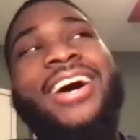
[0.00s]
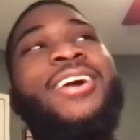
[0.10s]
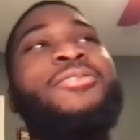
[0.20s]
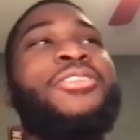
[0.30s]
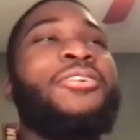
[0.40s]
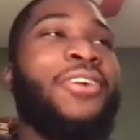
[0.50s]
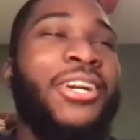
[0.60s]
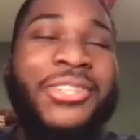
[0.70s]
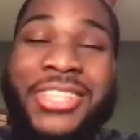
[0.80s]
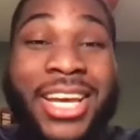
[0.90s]
So Ron,
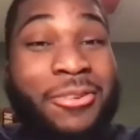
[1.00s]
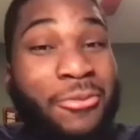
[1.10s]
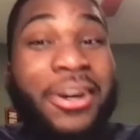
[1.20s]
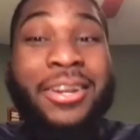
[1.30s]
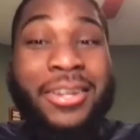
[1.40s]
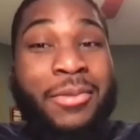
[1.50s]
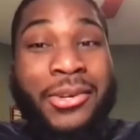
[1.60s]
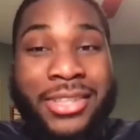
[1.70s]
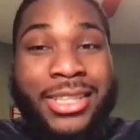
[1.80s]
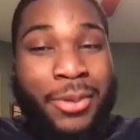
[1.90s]
you say one of the
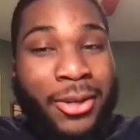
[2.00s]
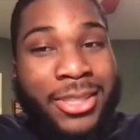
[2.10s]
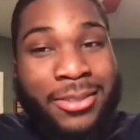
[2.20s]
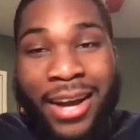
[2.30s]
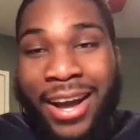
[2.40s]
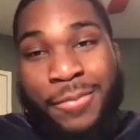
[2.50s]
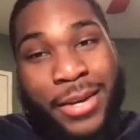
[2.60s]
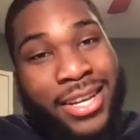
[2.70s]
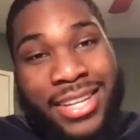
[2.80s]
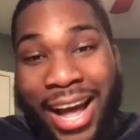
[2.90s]
most explosive. I
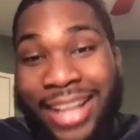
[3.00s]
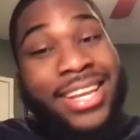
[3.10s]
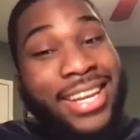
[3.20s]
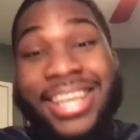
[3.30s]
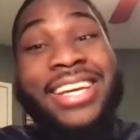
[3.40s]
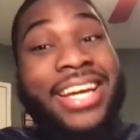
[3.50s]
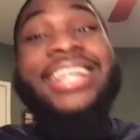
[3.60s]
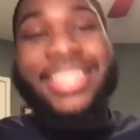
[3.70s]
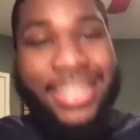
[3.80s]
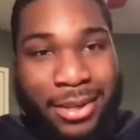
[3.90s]
mean, I think he
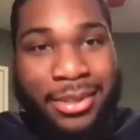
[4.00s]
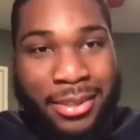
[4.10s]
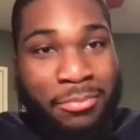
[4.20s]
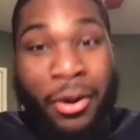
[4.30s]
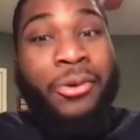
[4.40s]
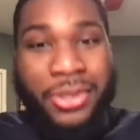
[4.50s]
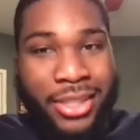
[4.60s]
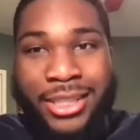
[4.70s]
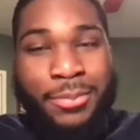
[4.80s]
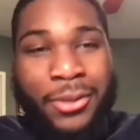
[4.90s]
is the most
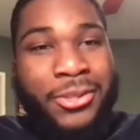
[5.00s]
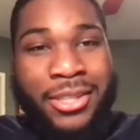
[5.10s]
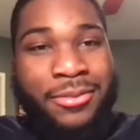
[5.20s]
explosive